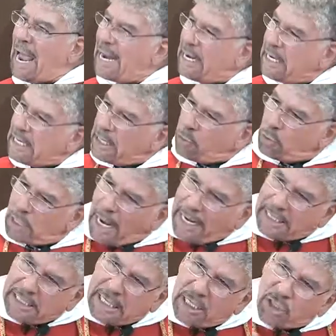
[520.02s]
And he
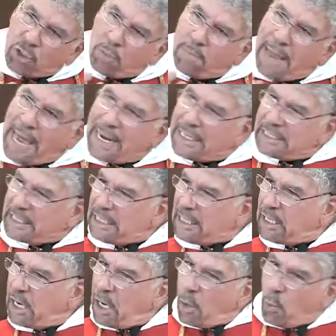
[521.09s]
unites his
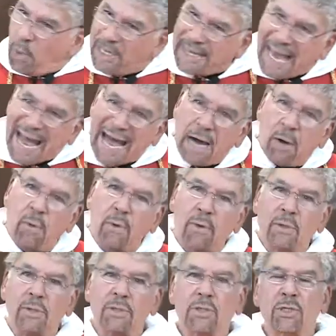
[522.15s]
humanity with
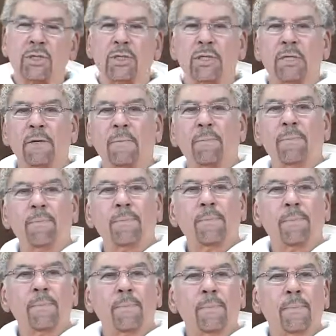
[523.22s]
ours.
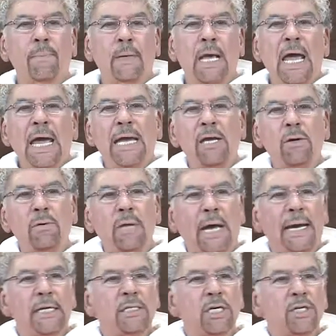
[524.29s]
He
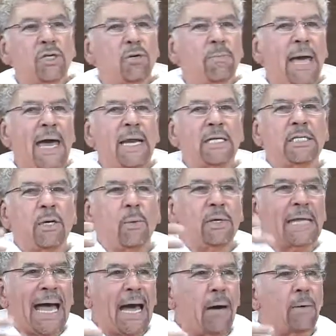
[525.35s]
unites his humanity
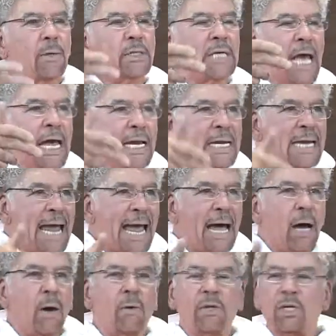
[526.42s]
with ours
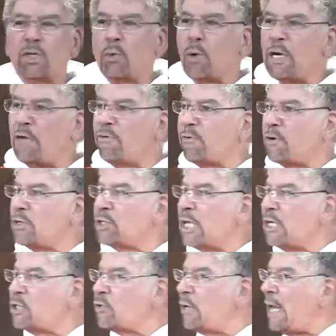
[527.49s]
now in the twenty-first
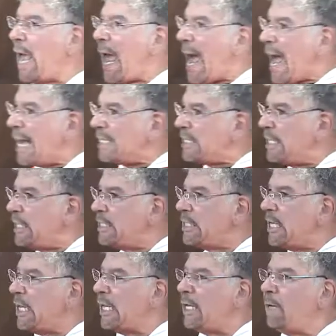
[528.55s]
century as he
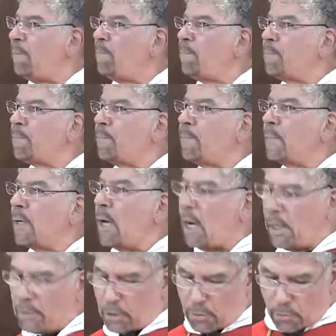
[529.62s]
did
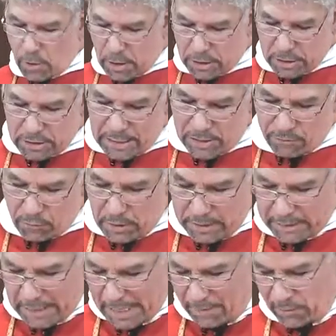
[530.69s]
on the cross and through
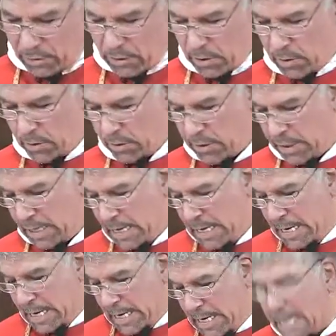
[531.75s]
his life on earth.
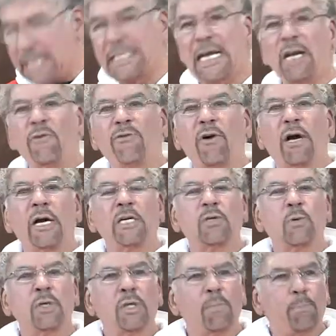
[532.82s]
He
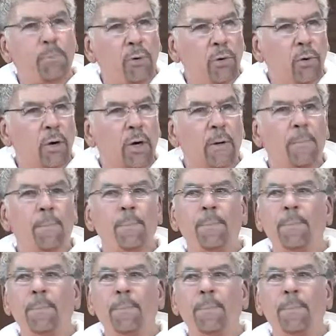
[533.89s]
identifies with the poor.